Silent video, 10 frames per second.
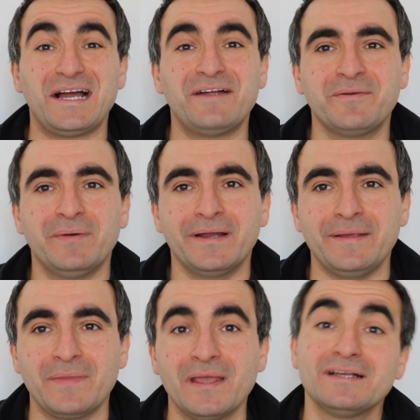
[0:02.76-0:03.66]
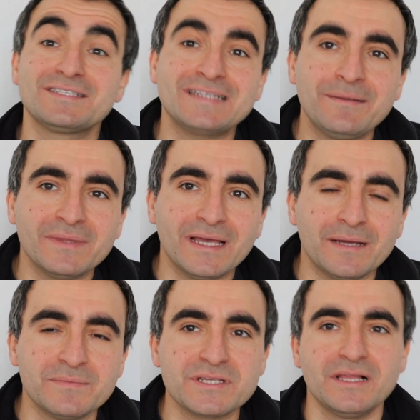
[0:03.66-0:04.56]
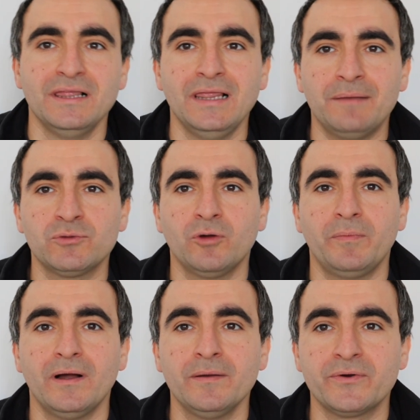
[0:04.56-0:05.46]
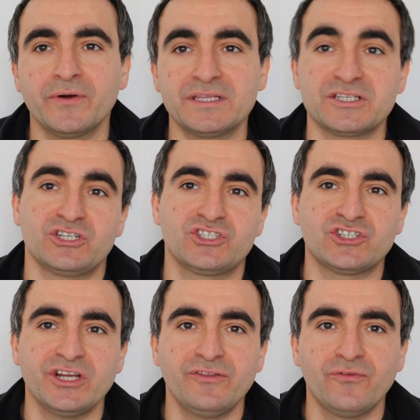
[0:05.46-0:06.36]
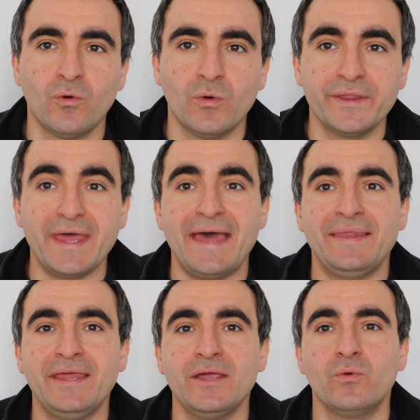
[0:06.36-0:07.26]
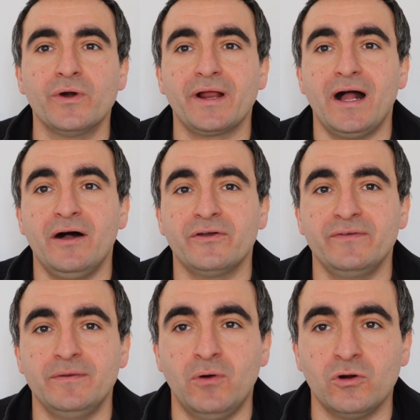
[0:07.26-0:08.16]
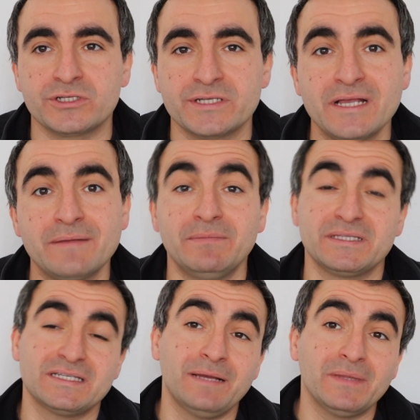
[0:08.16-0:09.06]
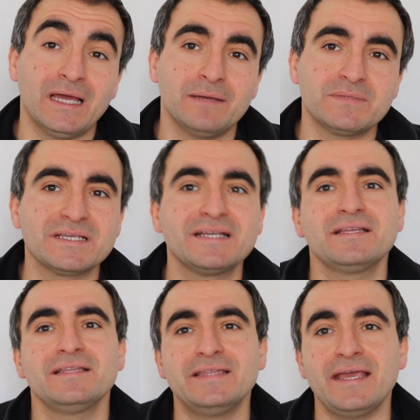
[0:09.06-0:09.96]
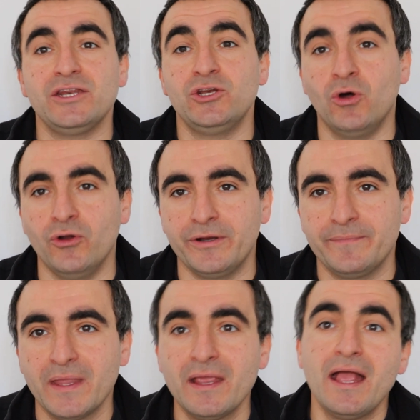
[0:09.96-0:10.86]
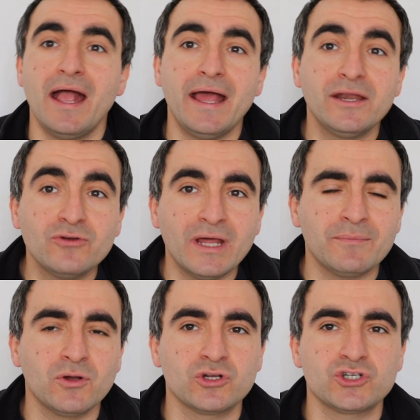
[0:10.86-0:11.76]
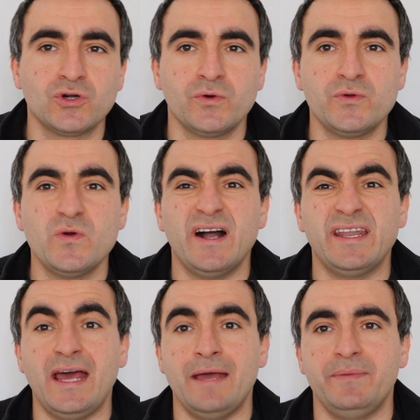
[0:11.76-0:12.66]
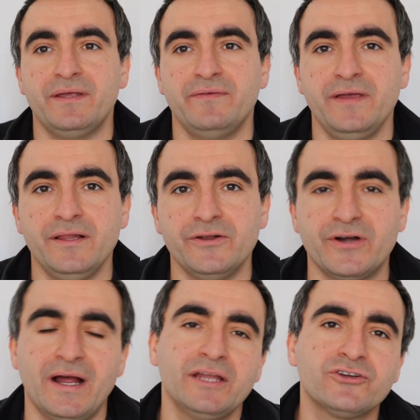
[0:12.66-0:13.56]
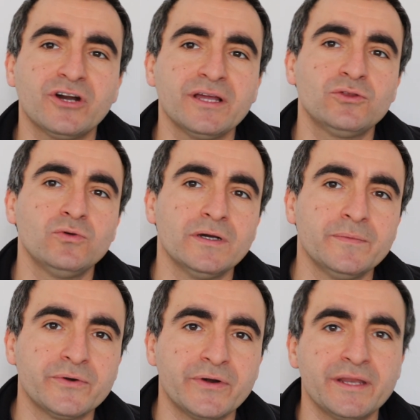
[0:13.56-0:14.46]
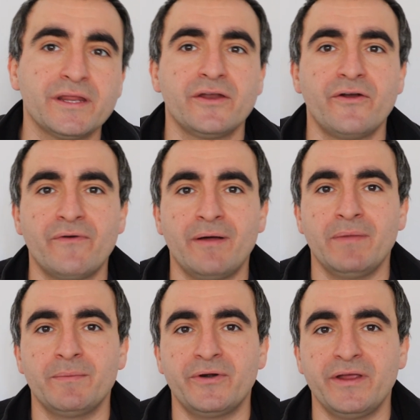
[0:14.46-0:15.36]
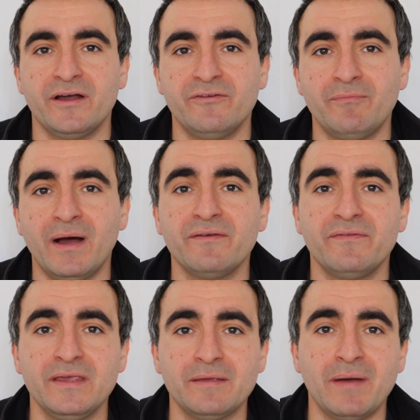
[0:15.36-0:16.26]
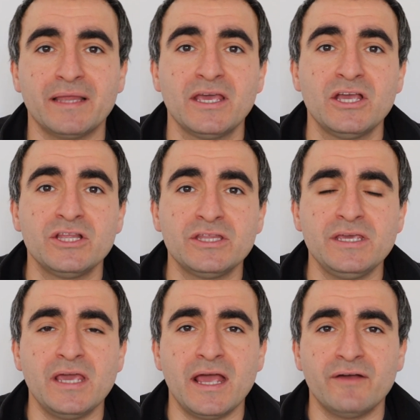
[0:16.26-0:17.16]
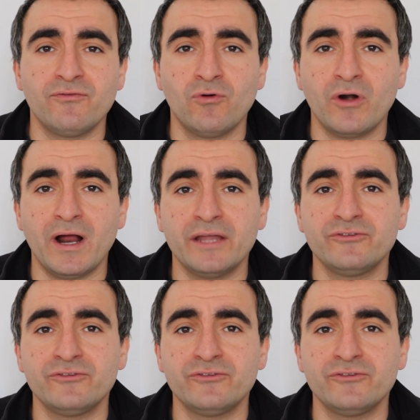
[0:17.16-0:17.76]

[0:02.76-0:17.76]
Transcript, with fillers: Hi everybody! Sometimes laptop upgrades are straightforward and they work out of the box, but sometimes they don't. And today I'm gonna show you an epic failure. I tried to upgrade the RAM memory of my ThinkPad T four